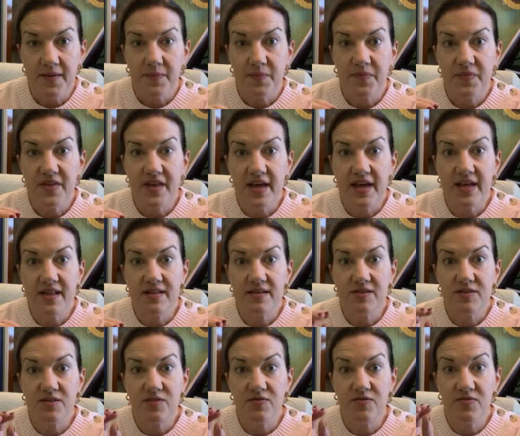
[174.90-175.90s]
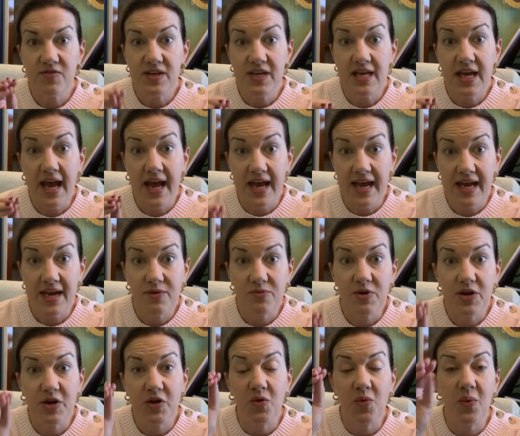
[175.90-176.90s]
then the VA
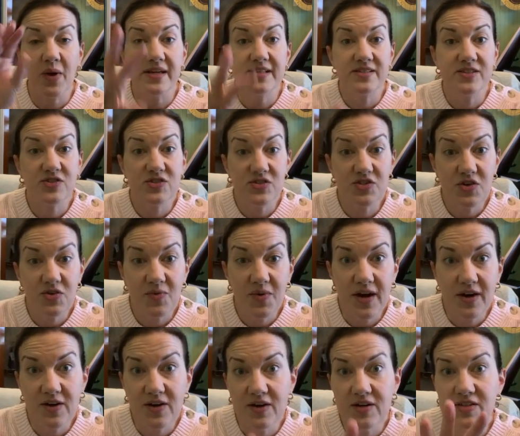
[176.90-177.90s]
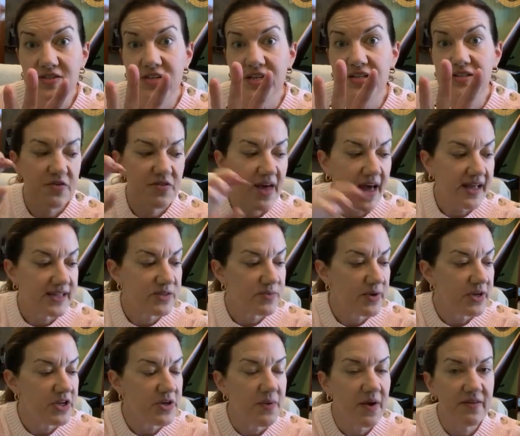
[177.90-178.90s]
requests your records. And that's why
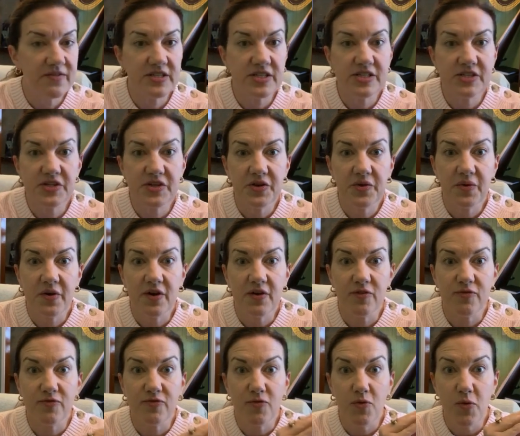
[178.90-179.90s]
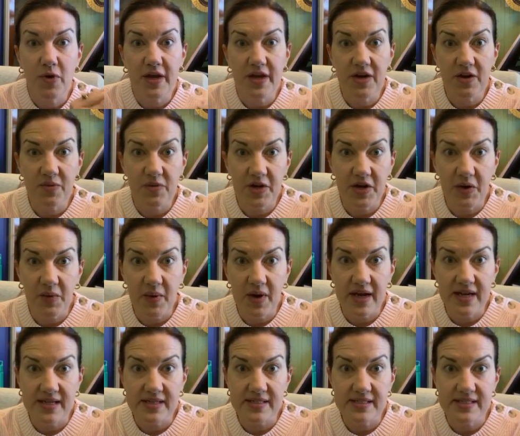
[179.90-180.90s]
you have to do a FOIA
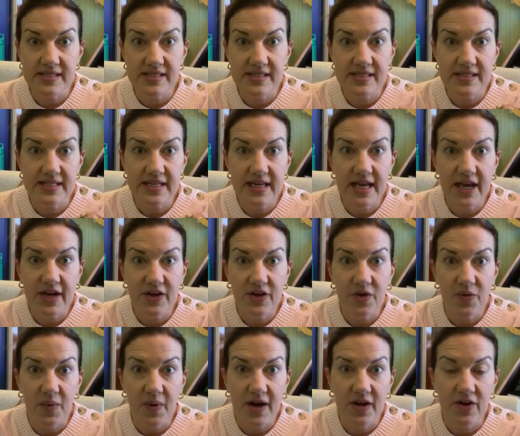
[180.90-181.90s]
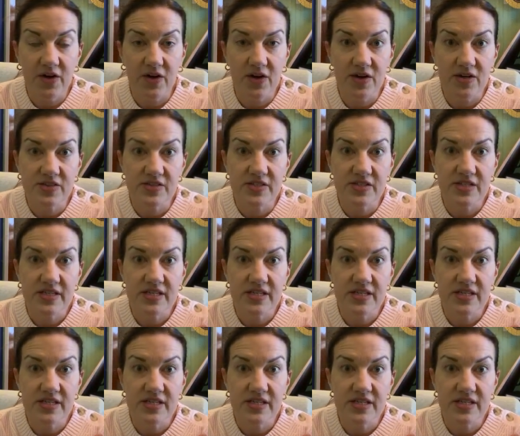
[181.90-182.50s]
request to get your records,